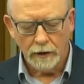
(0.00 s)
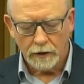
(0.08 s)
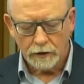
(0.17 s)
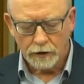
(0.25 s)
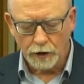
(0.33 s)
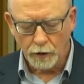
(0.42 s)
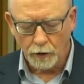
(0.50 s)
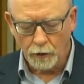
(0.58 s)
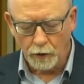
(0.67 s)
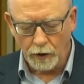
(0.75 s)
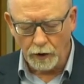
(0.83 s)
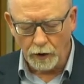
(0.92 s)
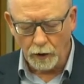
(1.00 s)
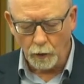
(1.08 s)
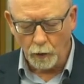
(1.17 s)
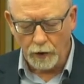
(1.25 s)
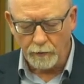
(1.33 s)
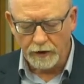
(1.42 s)
So
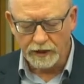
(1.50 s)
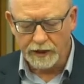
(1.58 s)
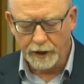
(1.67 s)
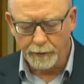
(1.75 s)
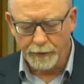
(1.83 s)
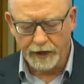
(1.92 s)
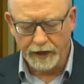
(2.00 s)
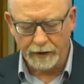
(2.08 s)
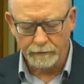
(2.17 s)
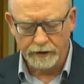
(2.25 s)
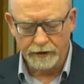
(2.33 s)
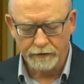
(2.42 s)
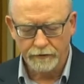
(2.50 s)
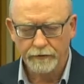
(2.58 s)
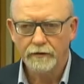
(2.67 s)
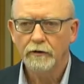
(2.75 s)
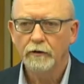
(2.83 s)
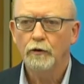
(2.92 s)
when we set up a captive,
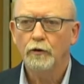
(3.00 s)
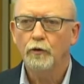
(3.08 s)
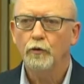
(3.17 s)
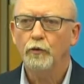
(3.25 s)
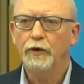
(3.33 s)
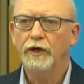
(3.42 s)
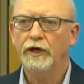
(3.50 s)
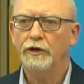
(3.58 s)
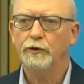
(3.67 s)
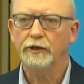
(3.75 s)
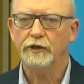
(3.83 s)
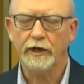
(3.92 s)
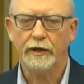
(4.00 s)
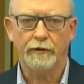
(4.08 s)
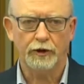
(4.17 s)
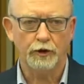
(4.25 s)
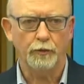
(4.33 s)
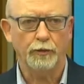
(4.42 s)
we need to
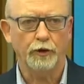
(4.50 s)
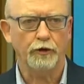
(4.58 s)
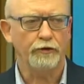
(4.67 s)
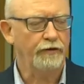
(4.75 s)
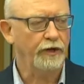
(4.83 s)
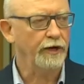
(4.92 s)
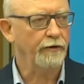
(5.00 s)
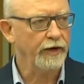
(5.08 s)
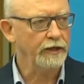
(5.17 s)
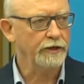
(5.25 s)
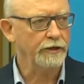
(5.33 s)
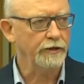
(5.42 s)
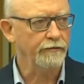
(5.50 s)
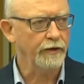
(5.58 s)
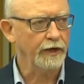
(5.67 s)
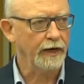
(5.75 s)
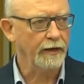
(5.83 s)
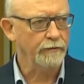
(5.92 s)
establish the board of directors of the
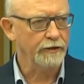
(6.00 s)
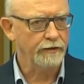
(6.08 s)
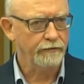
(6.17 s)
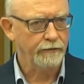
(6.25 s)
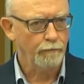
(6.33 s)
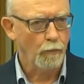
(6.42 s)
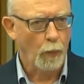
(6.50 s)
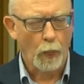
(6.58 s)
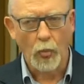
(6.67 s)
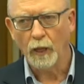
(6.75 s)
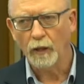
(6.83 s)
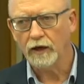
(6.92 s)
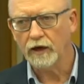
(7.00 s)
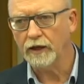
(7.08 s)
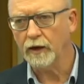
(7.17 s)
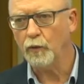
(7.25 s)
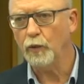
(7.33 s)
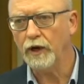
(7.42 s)
captive, and
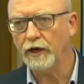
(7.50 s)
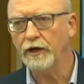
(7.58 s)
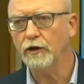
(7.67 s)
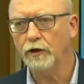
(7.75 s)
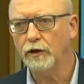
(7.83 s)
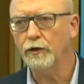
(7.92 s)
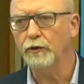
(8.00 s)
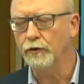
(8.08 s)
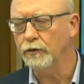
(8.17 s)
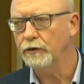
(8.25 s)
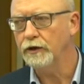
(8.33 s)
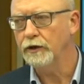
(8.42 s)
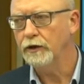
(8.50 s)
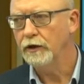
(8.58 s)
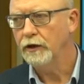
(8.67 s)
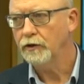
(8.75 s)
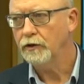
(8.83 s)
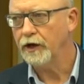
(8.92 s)
that will include
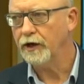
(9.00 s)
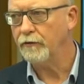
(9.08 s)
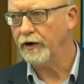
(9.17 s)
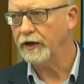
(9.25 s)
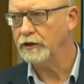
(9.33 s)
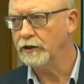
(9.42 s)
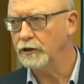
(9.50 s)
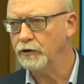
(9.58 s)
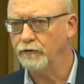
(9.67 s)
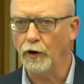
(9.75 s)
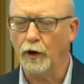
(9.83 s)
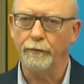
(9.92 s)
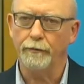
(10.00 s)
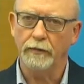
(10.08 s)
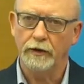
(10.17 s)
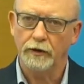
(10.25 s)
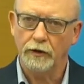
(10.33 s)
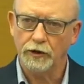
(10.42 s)
directors from
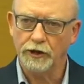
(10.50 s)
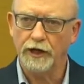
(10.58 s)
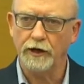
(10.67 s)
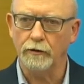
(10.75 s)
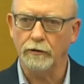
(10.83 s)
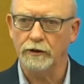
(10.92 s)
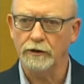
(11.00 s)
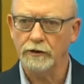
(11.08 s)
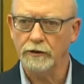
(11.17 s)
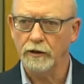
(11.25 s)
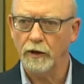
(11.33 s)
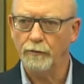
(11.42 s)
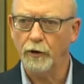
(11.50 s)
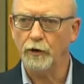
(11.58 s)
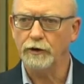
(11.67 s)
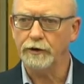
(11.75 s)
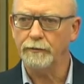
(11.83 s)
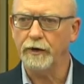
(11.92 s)
the shareholders,
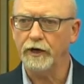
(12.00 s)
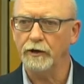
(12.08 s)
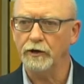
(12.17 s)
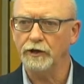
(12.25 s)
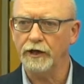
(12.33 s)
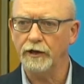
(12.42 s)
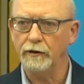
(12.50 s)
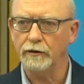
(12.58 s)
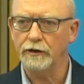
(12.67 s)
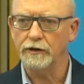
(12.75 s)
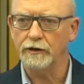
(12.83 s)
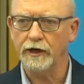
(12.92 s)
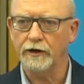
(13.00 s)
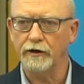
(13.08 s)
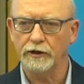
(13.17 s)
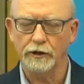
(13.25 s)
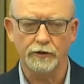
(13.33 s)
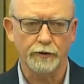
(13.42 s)
appointed by the shareholders,
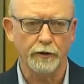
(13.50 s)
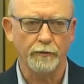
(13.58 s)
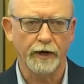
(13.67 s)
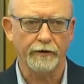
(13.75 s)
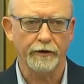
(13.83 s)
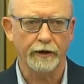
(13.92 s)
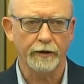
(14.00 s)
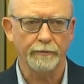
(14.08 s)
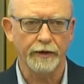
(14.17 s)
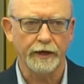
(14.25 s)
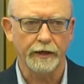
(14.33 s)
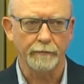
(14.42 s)
directors from the parent company.